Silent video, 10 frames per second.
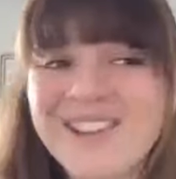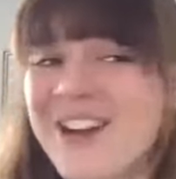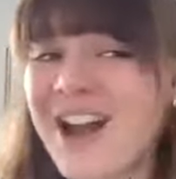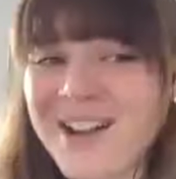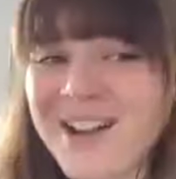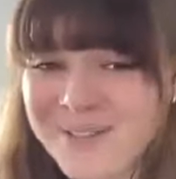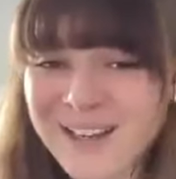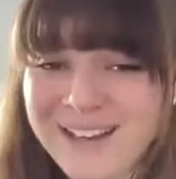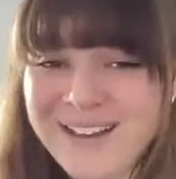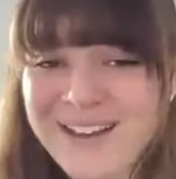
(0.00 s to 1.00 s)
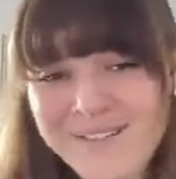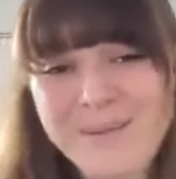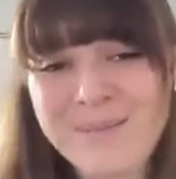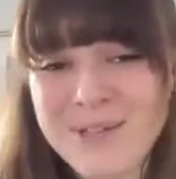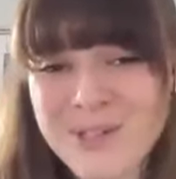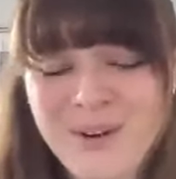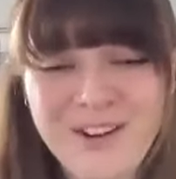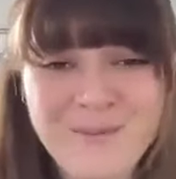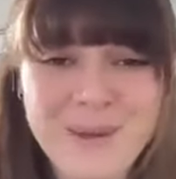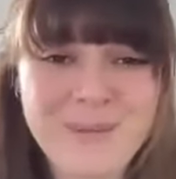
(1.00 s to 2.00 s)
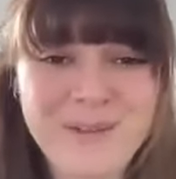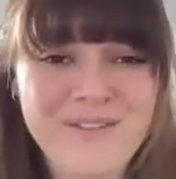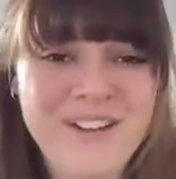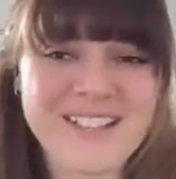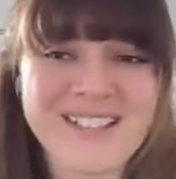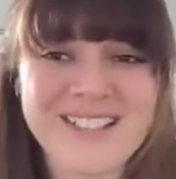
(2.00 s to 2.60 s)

and they're not coming from a majority of people. In fact, a